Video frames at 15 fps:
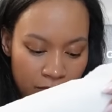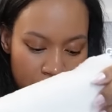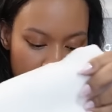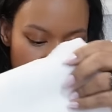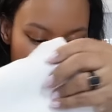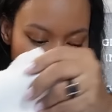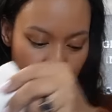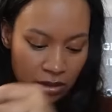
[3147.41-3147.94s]

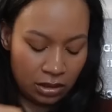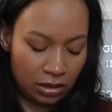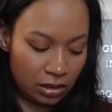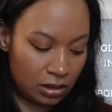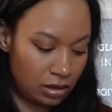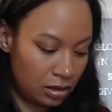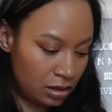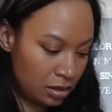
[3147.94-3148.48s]
But this
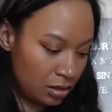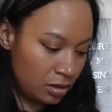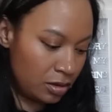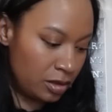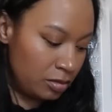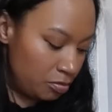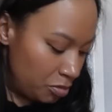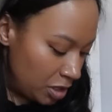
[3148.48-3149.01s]
is on
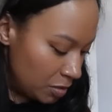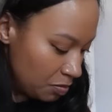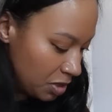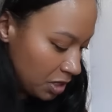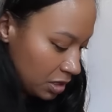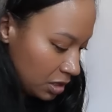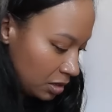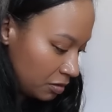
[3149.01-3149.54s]
a big
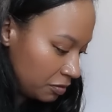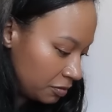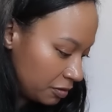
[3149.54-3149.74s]
piece of